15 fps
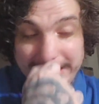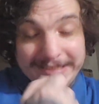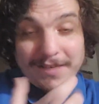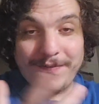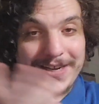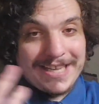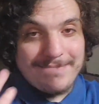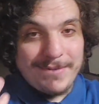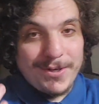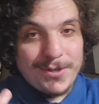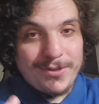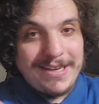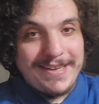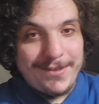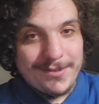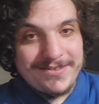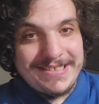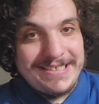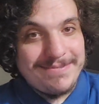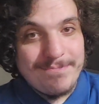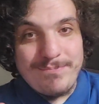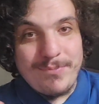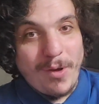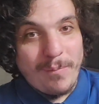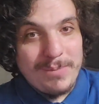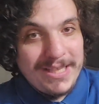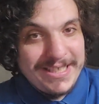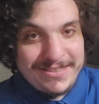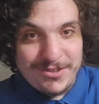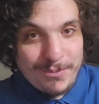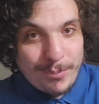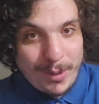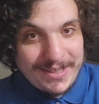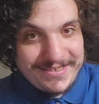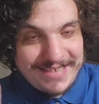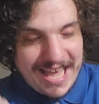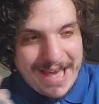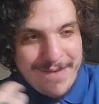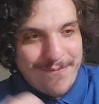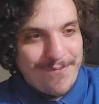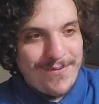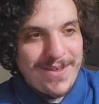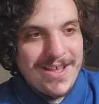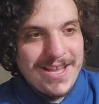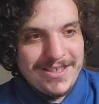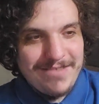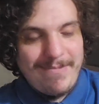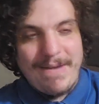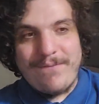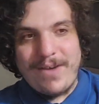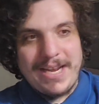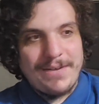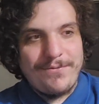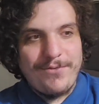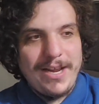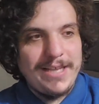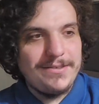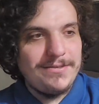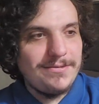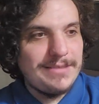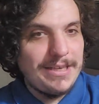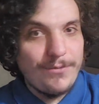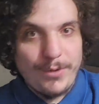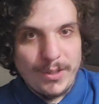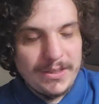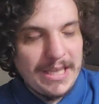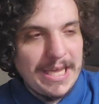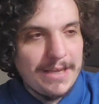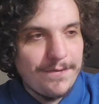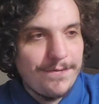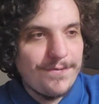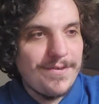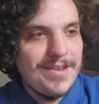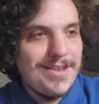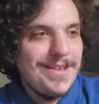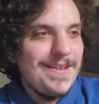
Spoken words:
It's a fucking miracle that I don't blink. It's your boy Steph to my fucking friends in real life.